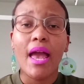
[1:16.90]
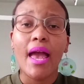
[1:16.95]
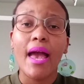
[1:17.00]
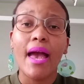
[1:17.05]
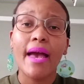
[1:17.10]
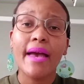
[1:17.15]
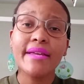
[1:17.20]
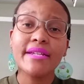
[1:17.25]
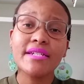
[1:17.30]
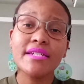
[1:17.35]

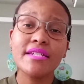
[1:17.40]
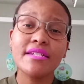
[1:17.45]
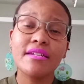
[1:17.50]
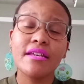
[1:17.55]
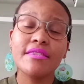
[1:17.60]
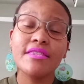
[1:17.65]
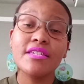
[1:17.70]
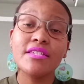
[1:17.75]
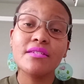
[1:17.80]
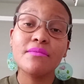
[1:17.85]
And
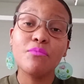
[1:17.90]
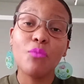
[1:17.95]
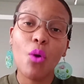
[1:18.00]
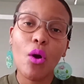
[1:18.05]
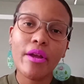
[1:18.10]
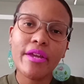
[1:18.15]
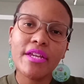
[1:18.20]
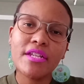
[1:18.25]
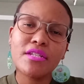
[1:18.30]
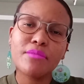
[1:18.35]
this
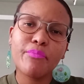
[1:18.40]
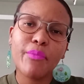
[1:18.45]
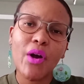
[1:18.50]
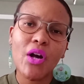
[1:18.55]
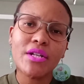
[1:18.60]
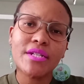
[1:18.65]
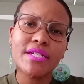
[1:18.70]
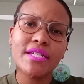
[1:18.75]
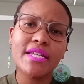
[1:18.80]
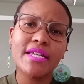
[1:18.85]
mortgage
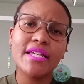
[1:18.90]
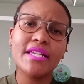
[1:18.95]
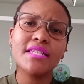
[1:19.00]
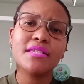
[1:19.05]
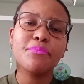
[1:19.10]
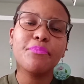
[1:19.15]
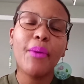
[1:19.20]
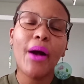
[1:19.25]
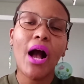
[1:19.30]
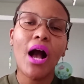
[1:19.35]
bond
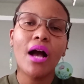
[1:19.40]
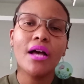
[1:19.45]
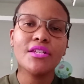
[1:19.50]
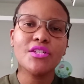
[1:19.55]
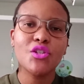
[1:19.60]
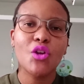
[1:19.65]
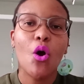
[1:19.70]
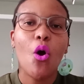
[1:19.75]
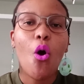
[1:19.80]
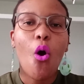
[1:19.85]
is
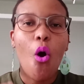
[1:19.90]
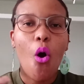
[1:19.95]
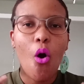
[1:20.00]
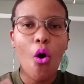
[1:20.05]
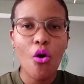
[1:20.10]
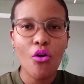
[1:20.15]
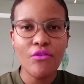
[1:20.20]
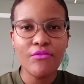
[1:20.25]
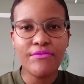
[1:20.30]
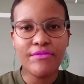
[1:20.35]
passed
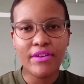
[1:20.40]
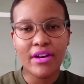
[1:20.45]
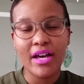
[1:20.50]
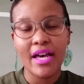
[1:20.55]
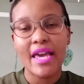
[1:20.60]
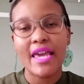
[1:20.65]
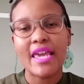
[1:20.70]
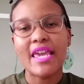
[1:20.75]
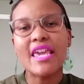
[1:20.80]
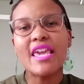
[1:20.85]

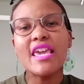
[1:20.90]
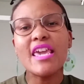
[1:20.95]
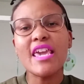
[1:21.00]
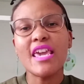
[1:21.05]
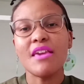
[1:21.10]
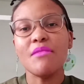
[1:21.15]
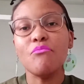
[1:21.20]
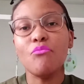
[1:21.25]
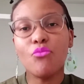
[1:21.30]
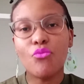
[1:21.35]
over
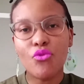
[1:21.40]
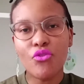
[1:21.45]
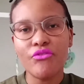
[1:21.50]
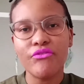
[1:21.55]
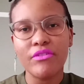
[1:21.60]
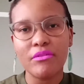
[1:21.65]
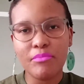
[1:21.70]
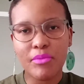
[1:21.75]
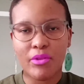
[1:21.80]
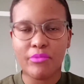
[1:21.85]

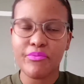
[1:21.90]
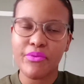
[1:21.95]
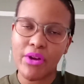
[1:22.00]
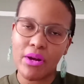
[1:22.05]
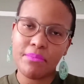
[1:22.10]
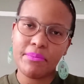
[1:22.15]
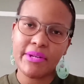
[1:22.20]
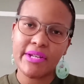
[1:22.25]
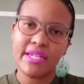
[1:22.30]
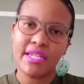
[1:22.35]
immovable
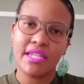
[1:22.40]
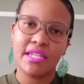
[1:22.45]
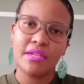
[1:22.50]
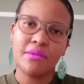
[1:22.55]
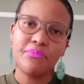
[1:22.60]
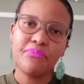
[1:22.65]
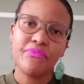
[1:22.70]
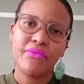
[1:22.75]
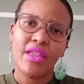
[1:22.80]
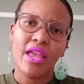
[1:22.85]
property.
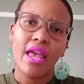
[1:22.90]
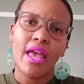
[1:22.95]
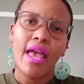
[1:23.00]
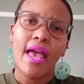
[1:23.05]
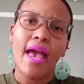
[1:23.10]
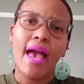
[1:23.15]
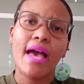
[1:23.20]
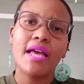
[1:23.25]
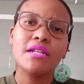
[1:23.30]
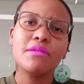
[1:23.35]

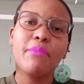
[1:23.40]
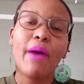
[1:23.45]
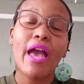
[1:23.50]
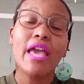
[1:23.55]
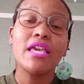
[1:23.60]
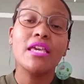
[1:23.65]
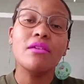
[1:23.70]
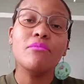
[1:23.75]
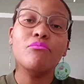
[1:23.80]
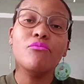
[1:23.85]
And
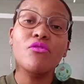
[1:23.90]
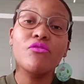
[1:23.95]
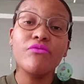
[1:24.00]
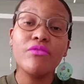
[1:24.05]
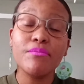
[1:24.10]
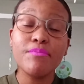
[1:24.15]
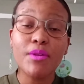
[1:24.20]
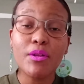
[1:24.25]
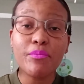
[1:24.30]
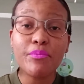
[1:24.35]
by
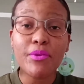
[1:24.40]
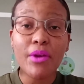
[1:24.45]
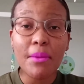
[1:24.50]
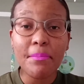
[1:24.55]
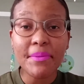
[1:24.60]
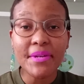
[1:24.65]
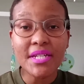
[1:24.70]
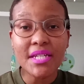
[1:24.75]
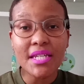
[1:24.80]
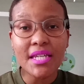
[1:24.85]
immovable
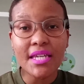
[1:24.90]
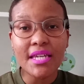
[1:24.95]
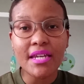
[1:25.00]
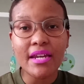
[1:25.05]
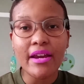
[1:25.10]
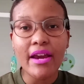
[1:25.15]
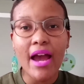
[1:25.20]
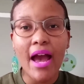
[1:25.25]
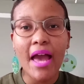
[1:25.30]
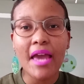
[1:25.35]
property
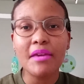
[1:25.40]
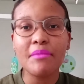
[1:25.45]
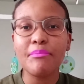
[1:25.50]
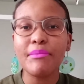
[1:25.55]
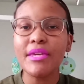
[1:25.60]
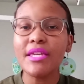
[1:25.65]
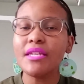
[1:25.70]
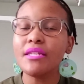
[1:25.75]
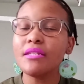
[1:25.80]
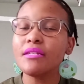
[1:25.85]
here, I
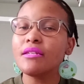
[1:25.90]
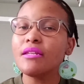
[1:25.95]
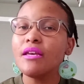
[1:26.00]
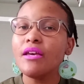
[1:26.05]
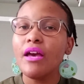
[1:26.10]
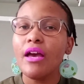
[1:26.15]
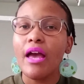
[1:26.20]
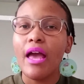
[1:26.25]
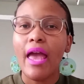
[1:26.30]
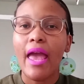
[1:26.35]
mean
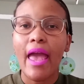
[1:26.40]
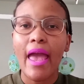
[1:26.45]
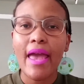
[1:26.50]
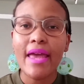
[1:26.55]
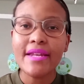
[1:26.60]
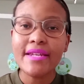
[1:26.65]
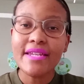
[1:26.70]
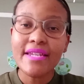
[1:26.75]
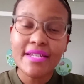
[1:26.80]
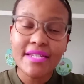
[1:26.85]

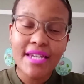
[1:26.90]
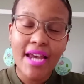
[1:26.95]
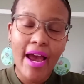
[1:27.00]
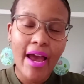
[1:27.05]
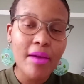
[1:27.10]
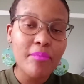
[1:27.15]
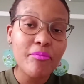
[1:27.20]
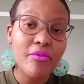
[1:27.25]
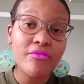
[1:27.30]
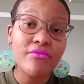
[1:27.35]
any
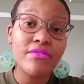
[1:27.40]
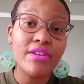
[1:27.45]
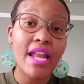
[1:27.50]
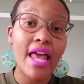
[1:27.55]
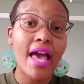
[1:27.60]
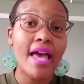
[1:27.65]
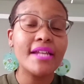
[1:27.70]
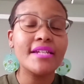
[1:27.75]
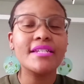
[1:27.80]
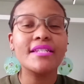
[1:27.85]
type of
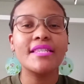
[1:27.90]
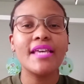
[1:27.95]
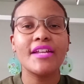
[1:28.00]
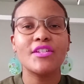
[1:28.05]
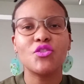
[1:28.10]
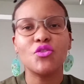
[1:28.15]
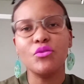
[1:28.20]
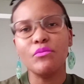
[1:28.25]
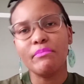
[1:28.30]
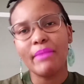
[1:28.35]
land
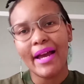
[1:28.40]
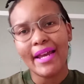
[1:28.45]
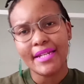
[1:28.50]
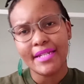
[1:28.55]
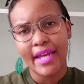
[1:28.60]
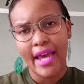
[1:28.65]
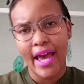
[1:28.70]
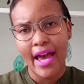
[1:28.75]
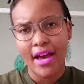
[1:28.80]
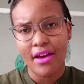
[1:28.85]
that you might
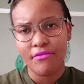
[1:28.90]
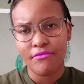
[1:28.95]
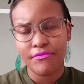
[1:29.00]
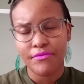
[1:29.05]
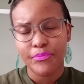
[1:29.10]
have.